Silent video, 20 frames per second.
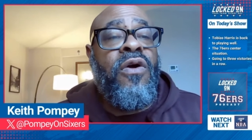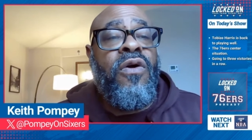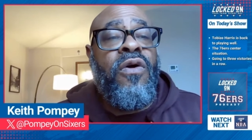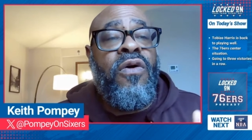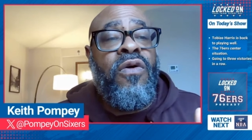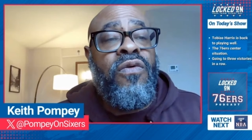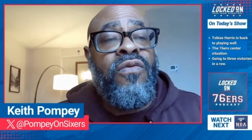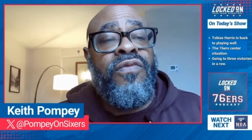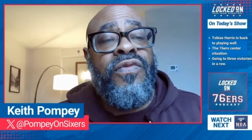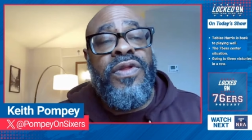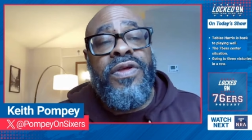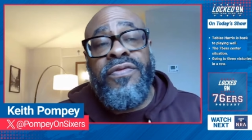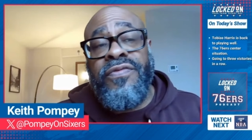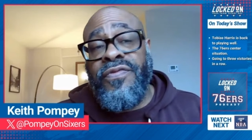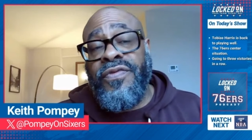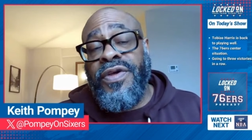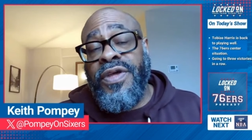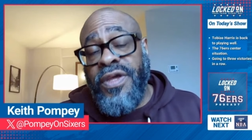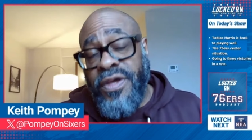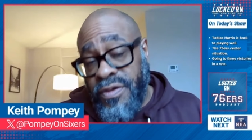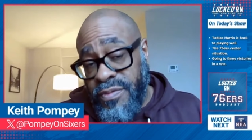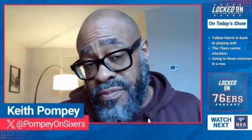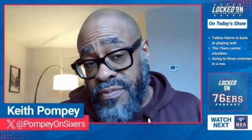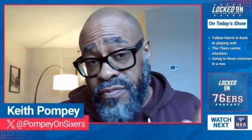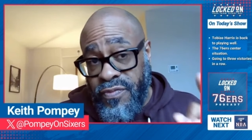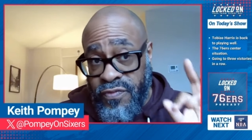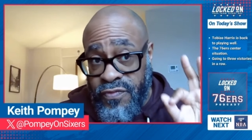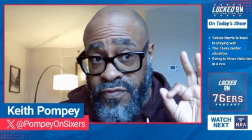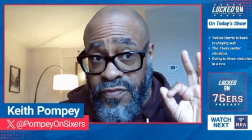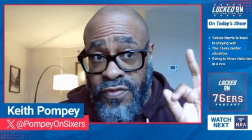hopefully for him,
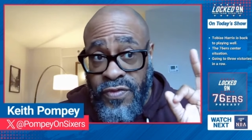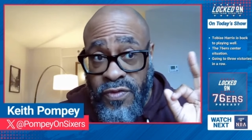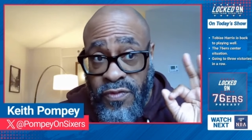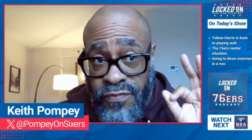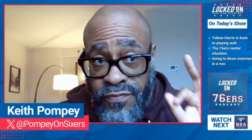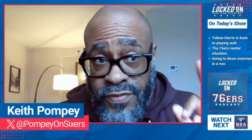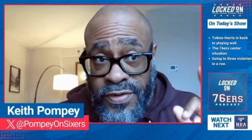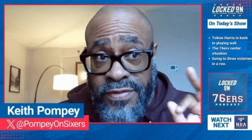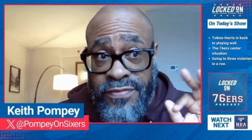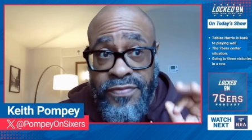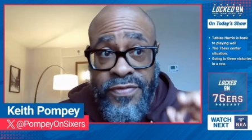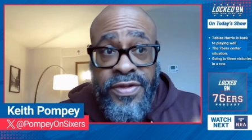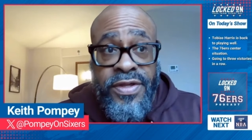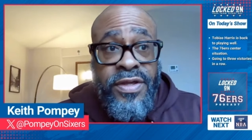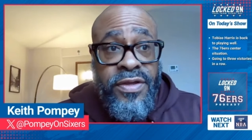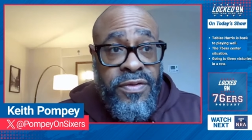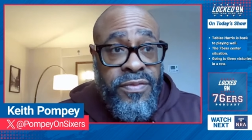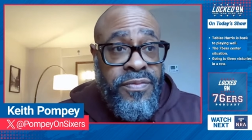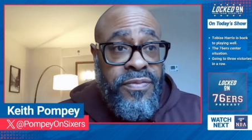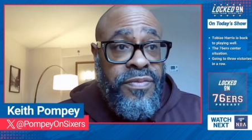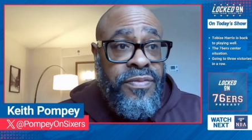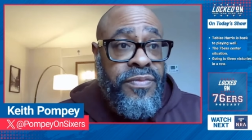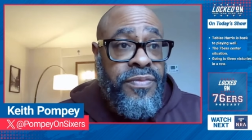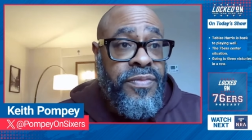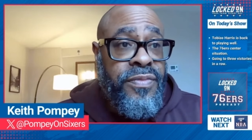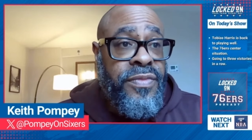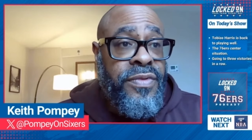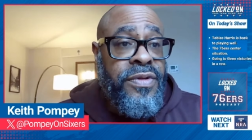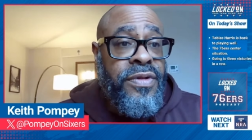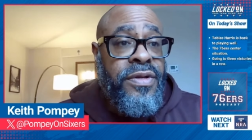for hopefully for him,
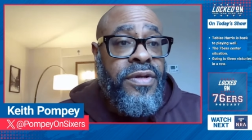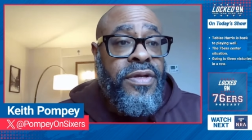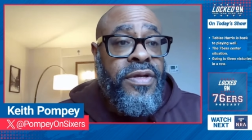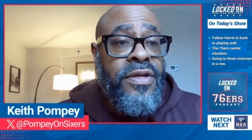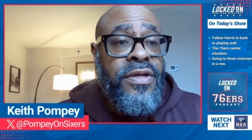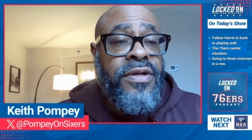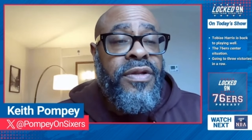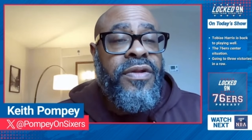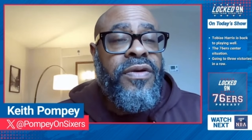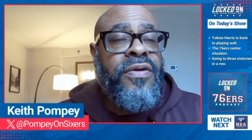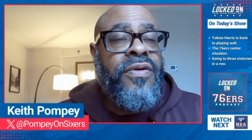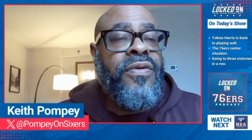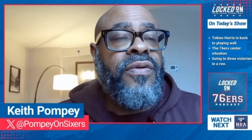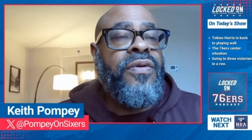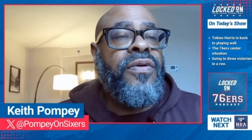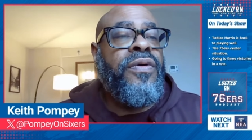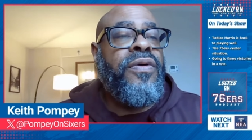you know,